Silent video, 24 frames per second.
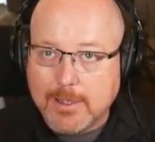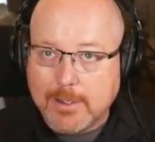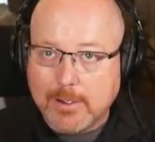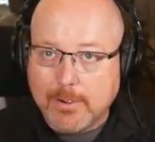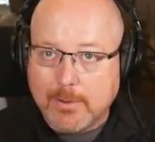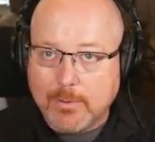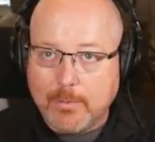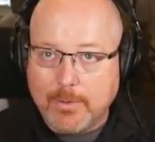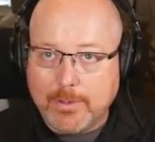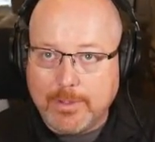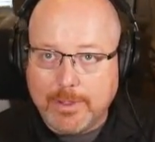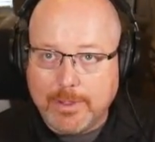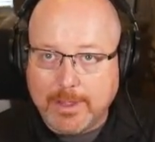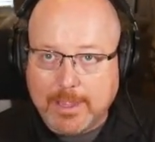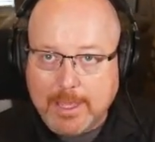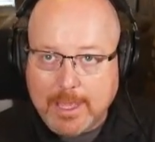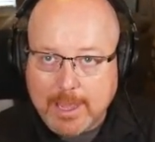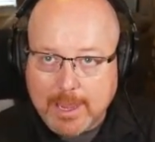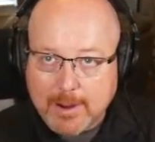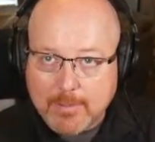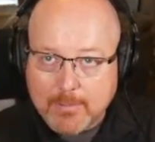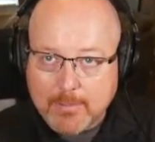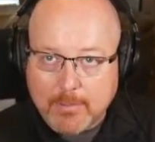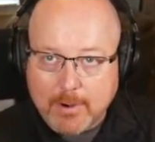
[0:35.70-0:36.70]
with the
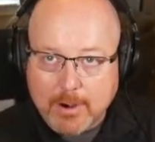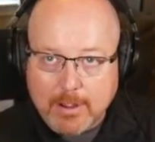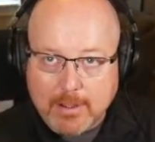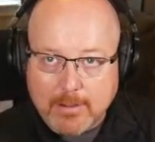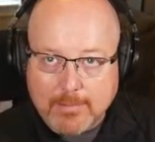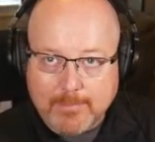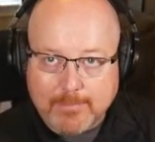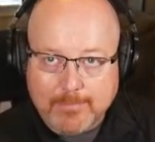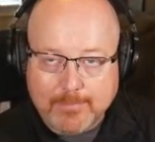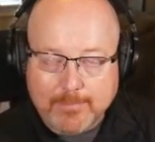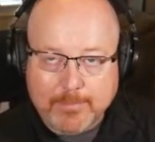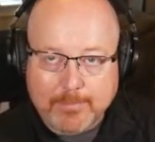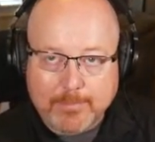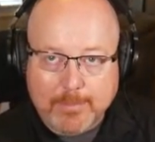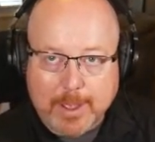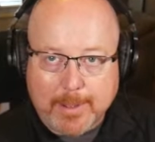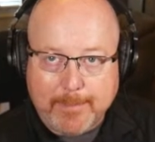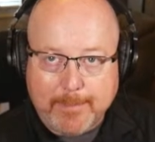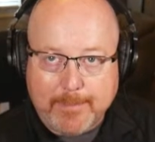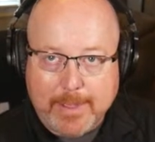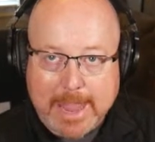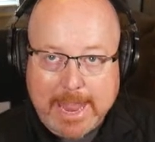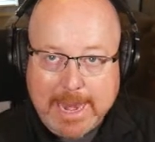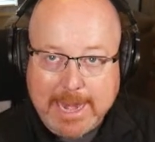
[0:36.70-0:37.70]
camera by
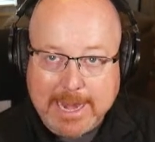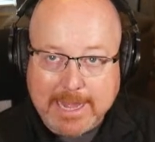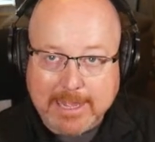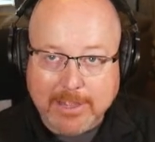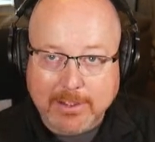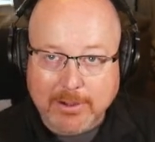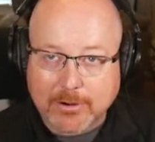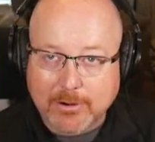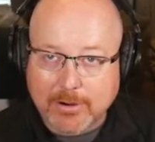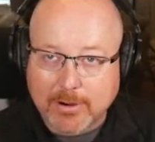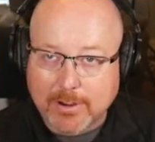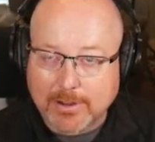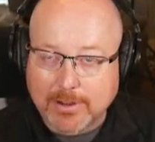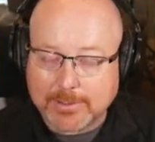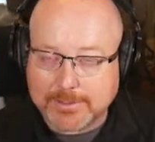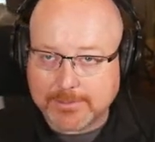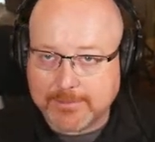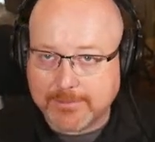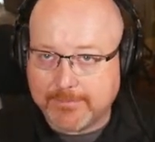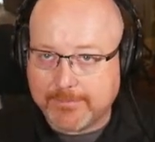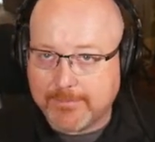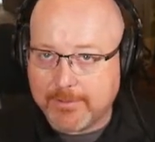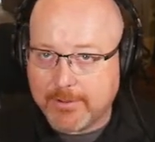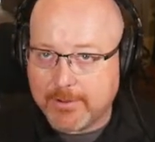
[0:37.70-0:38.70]
panning across the
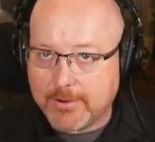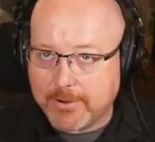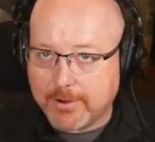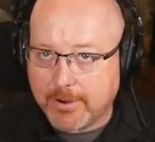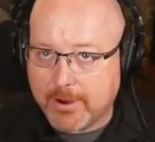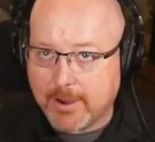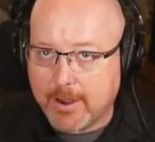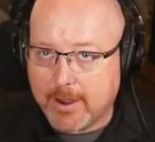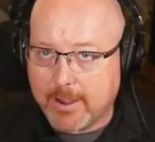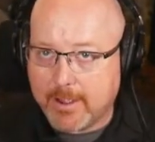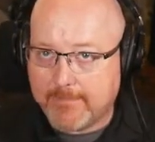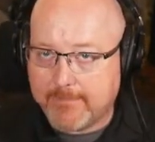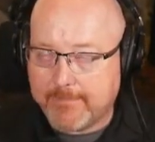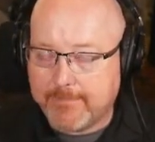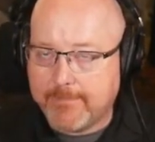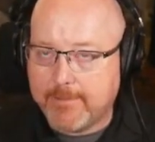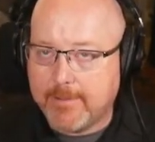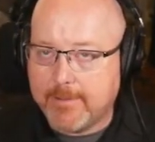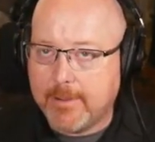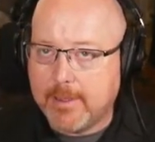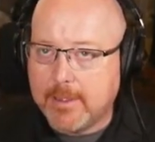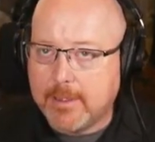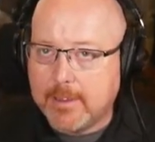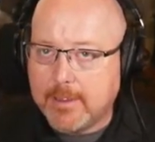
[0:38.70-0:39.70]
photograph,
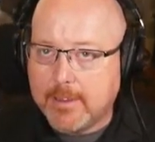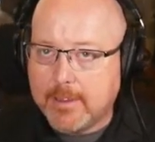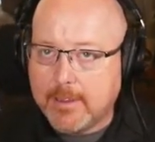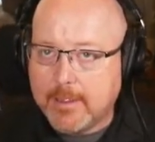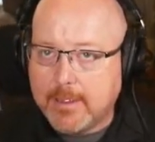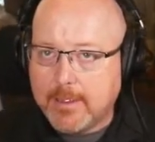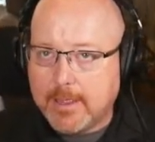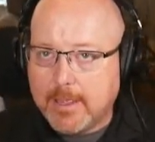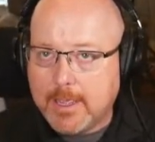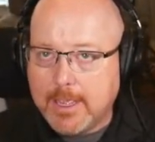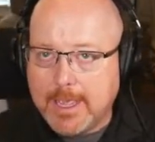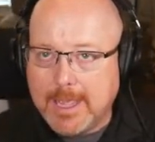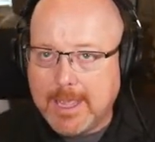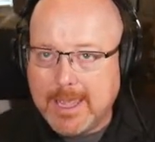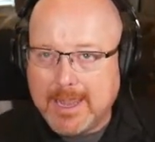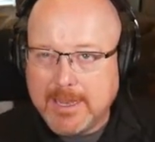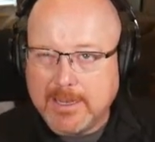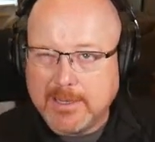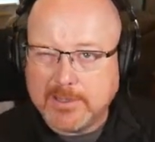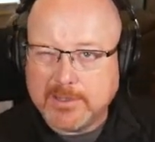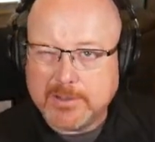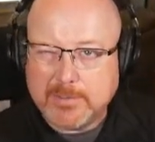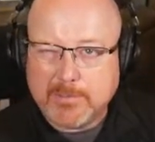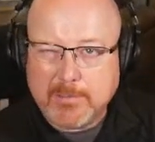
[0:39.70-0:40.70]
and it
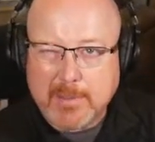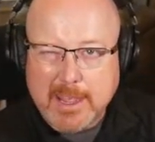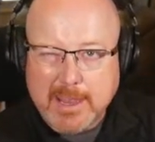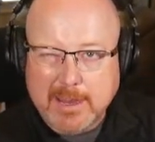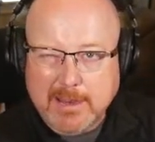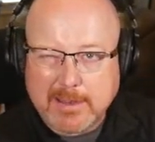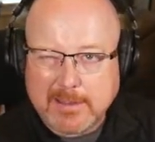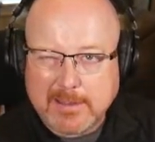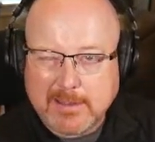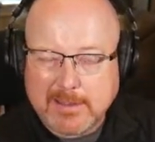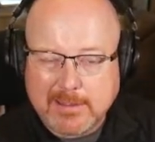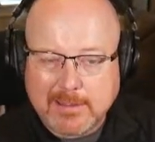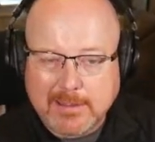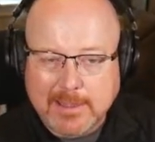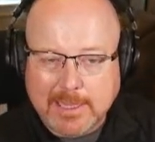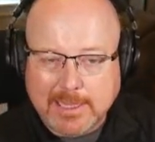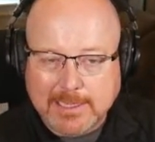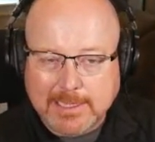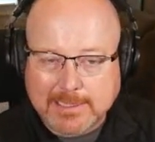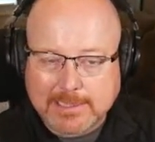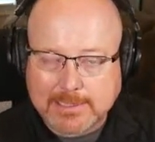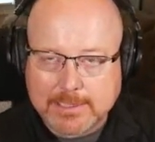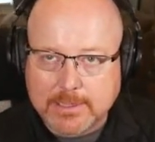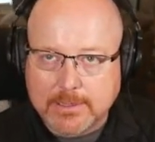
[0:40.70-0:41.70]
just made the
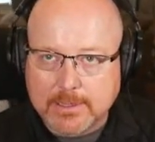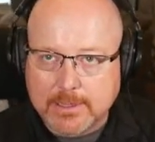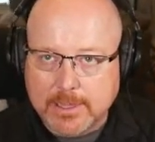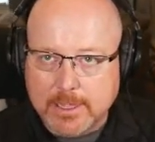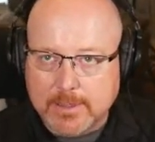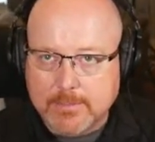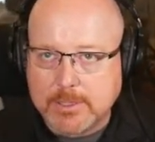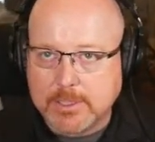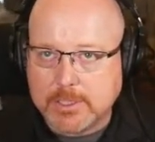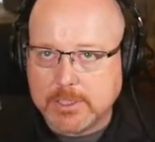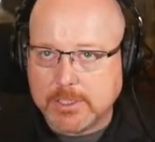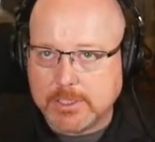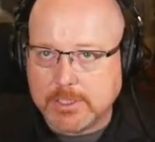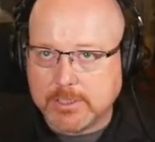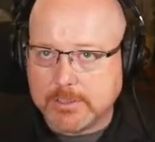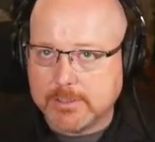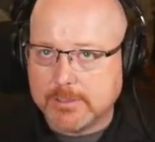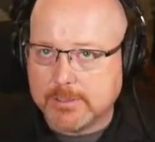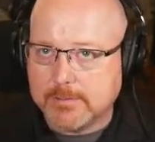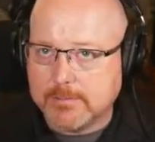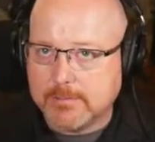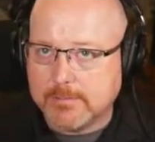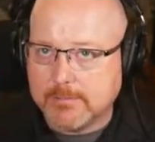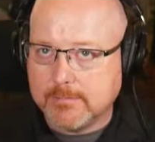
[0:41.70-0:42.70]
still
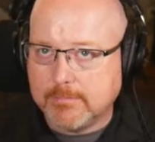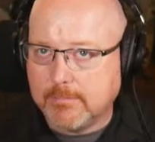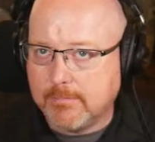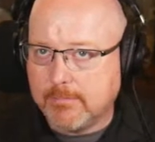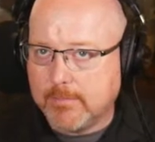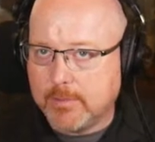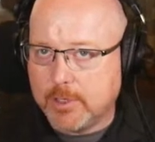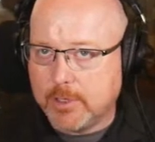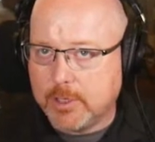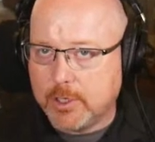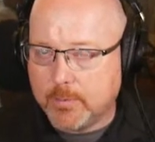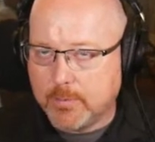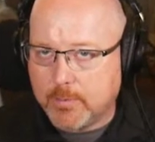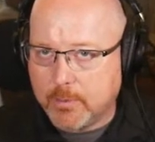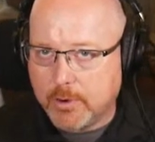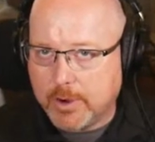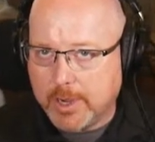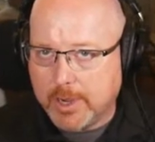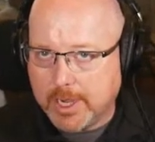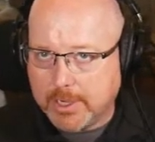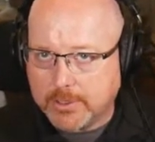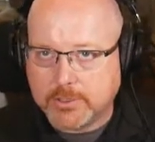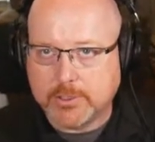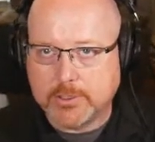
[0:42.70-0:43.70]
images, more
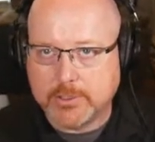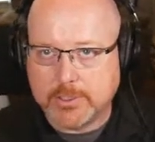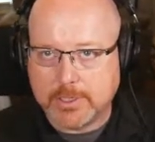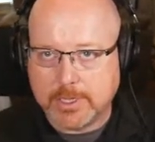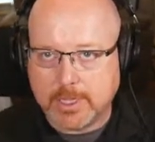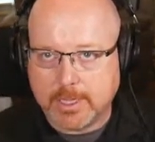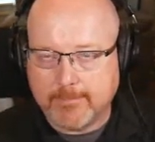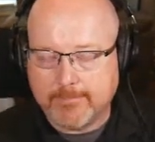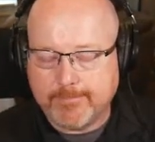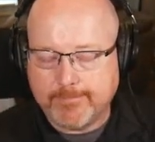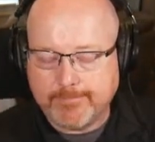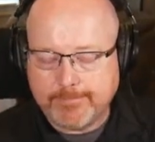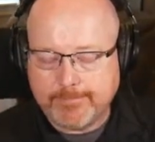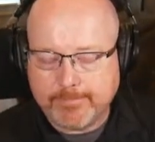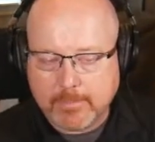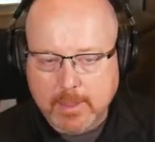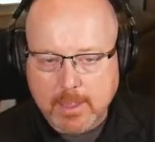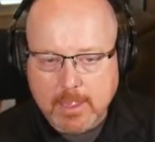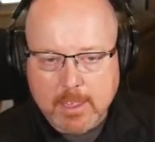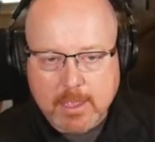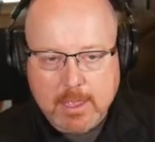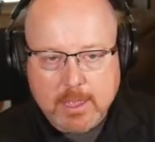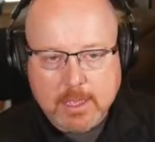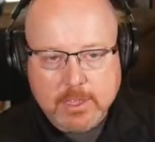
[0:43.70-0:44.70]
interesting.
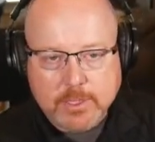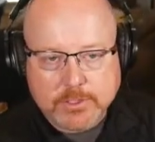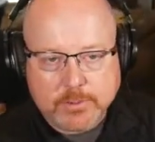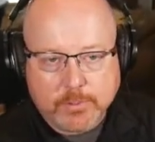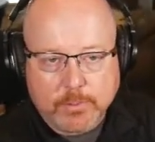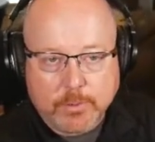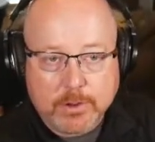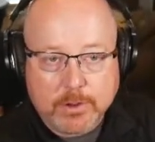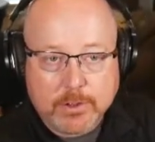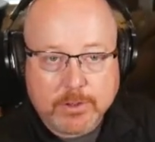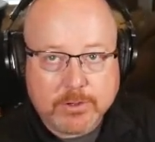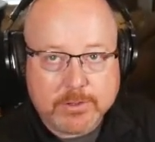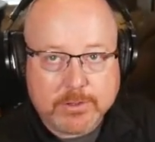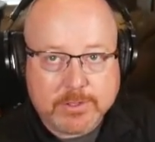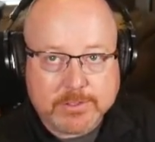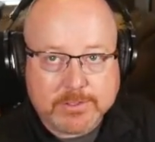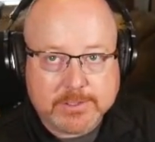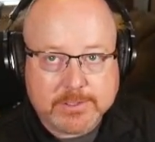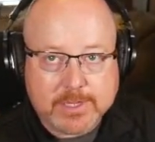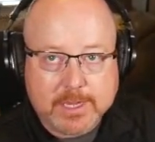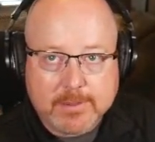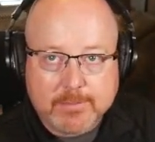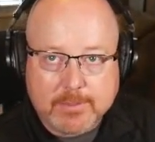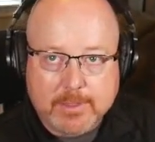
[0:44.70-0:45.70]
So we're going to do the
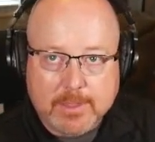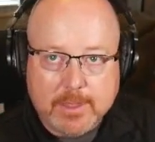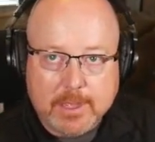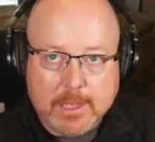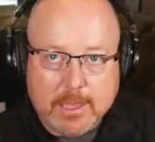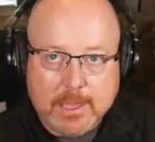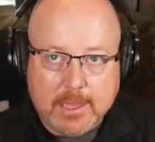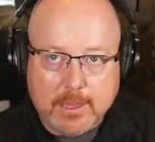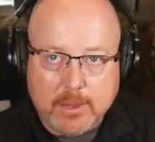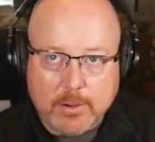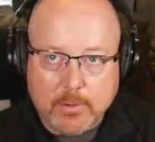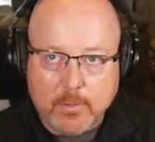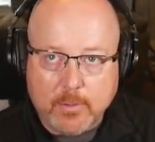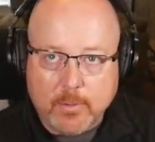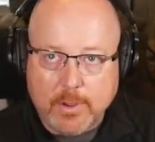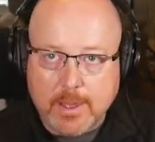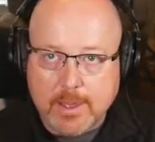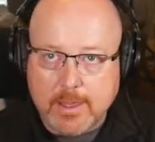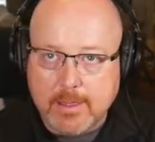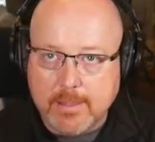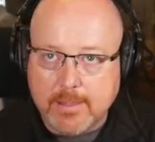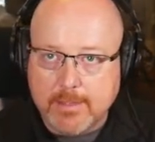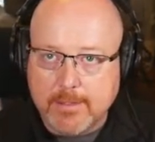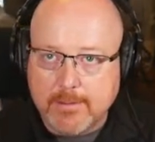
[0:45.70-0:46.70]
same thing
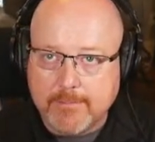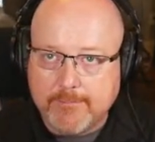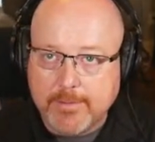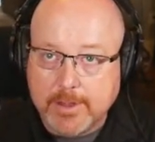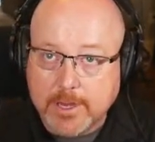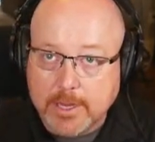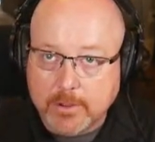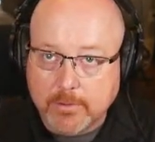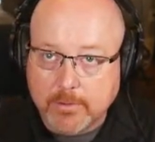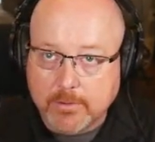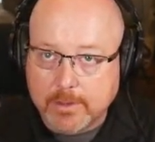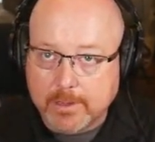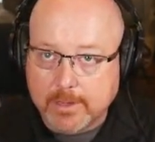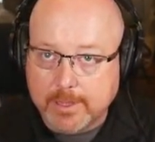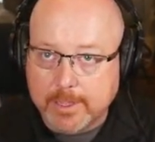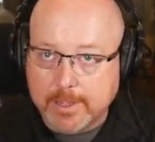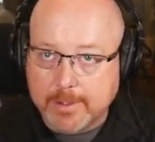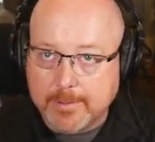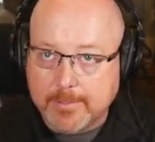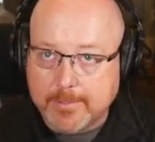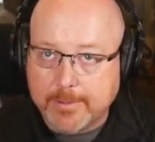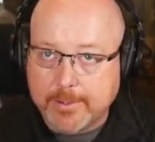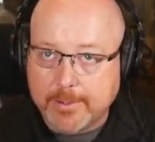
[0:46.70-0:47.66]
with video clip,